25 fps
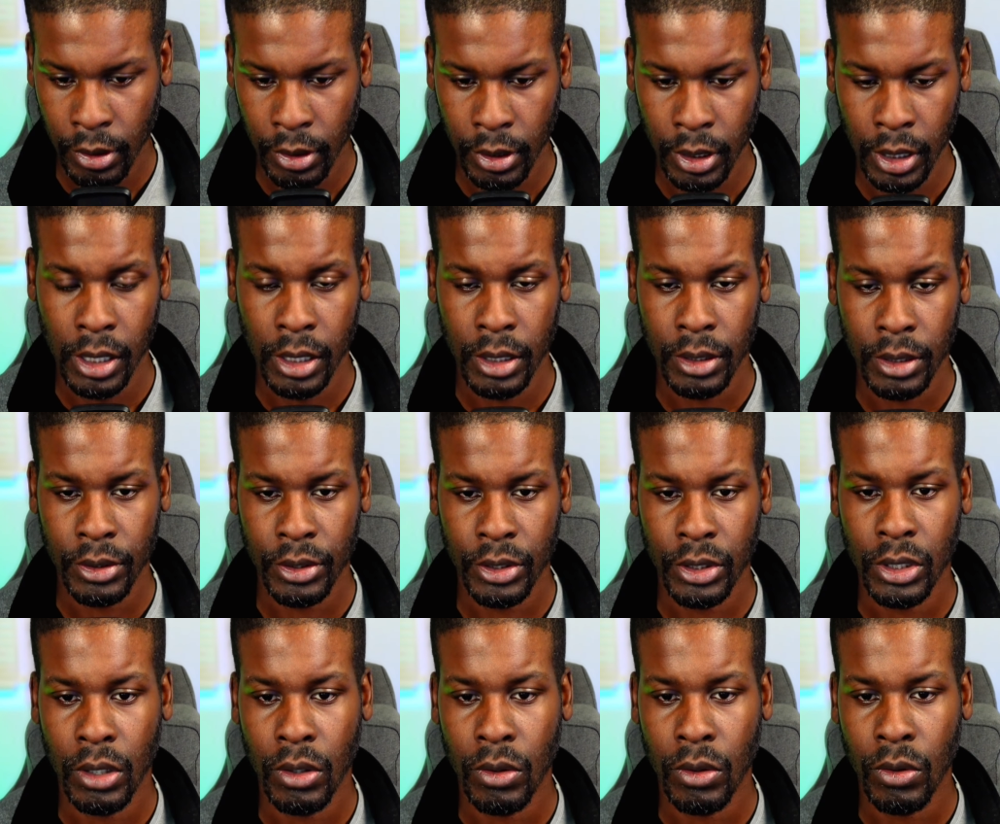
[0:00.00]

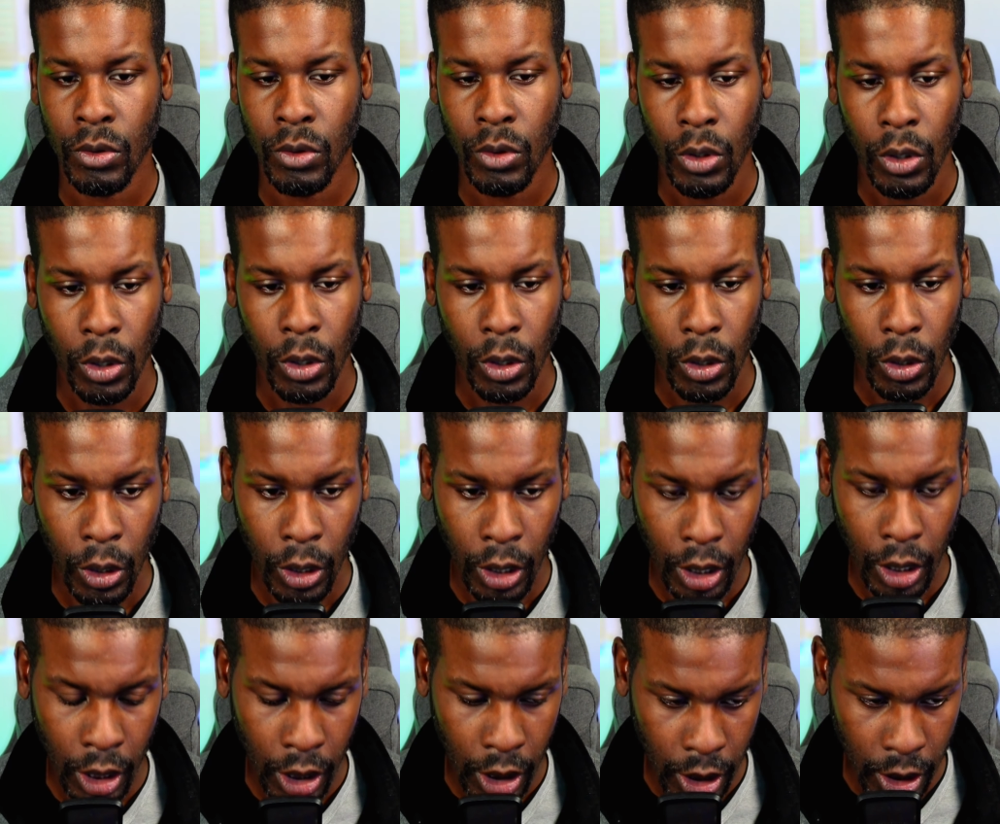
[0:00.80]
So
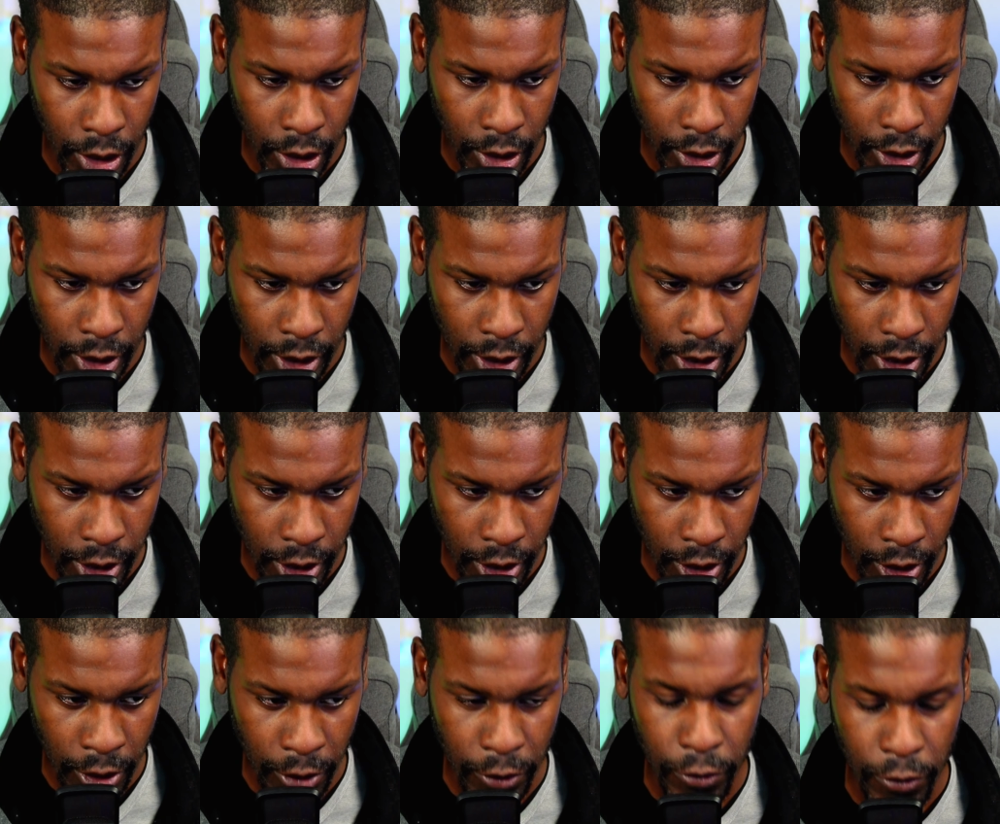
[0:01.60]

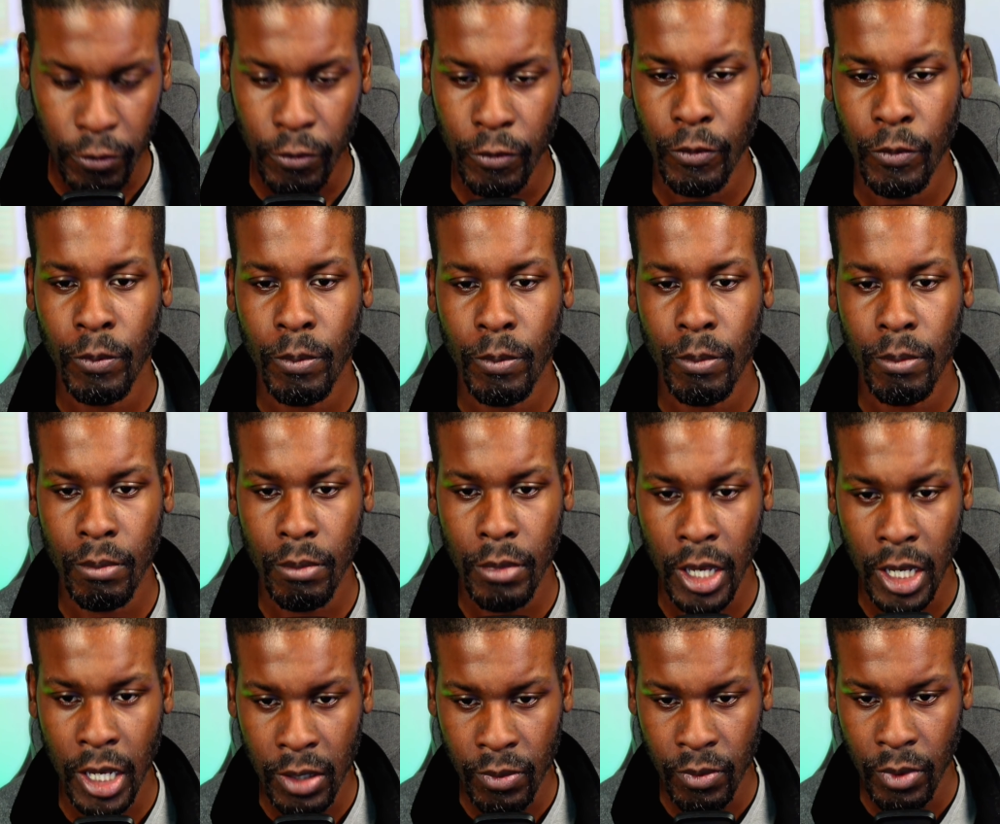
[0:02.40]
if
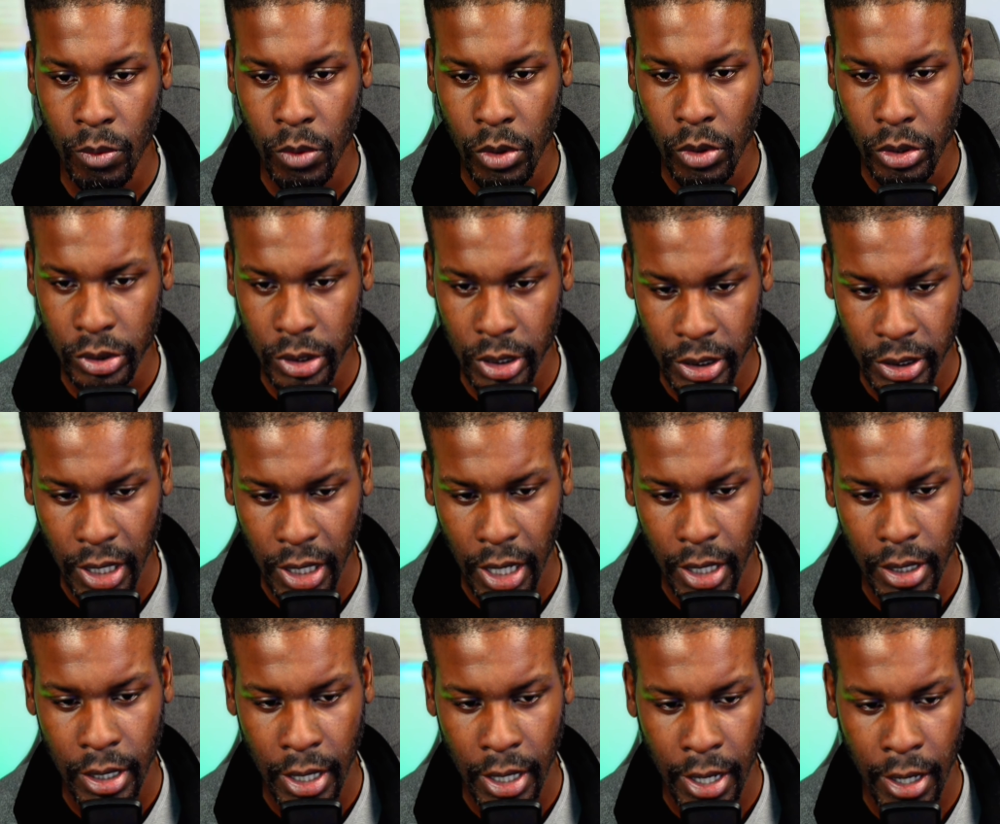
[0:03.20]
anyone wants to check
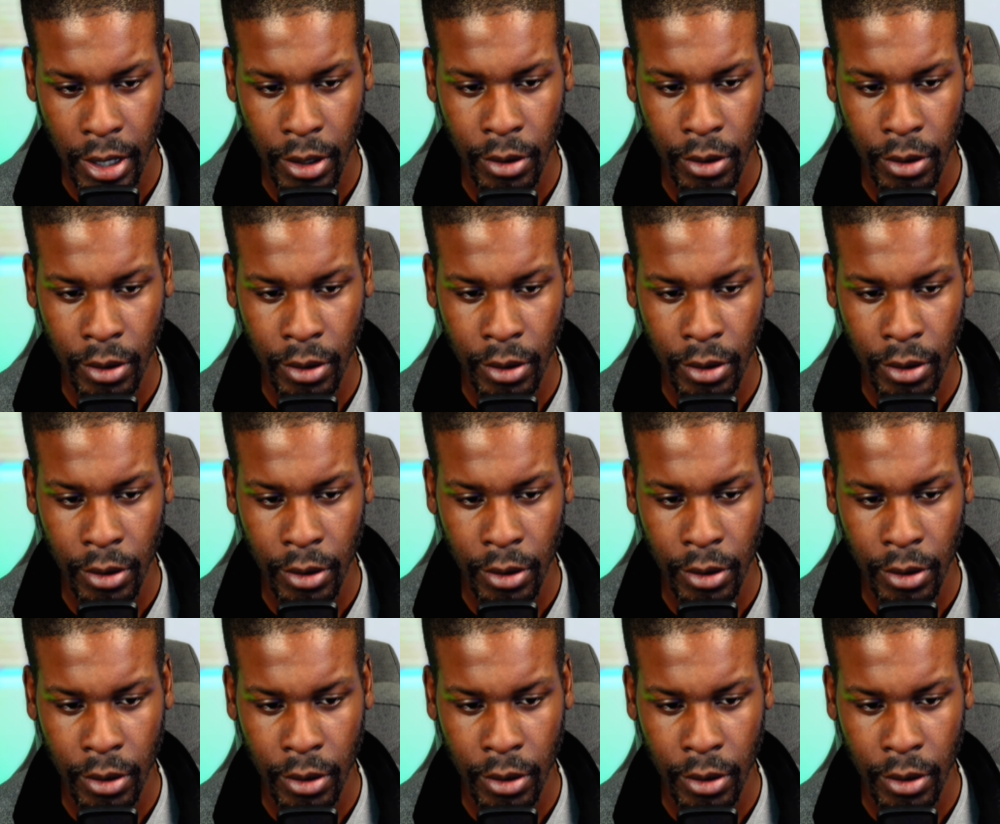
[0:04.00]
that out,